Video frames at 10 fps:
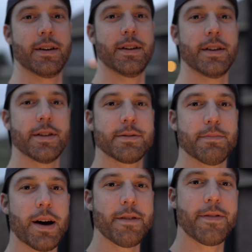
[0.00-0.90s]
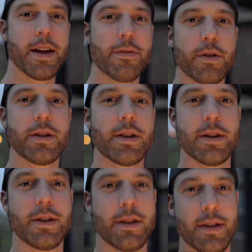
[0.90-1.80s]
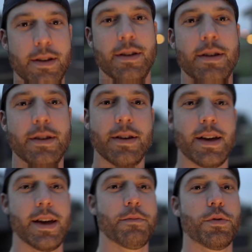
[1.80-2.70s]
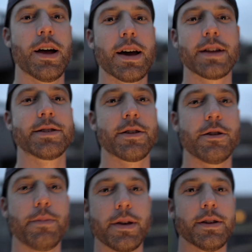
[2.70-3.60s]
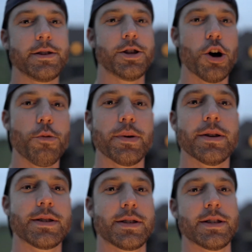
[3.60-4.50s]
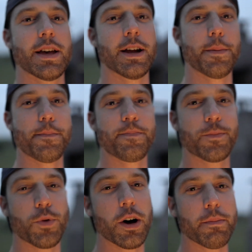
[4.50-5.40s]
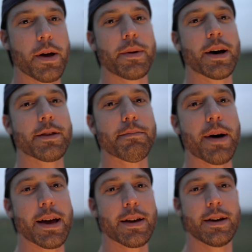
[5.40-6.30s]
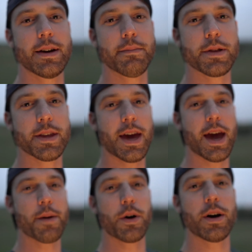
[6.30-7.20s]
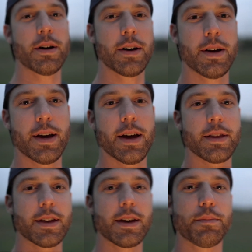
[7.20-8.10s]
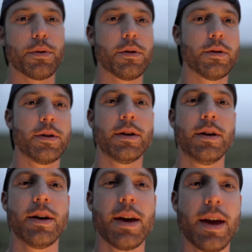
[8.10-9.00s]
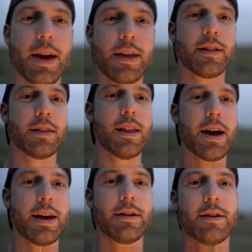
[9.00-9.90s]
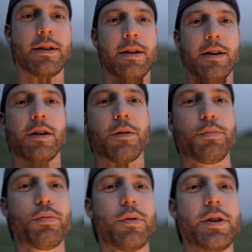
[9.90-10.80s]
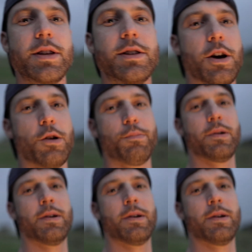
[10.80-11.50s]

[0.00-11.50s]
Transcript: It is my favorite and what I consider to be the dopest setup. Well, maybe not the mic, but the camera and the gimbal and the light are pretty dope.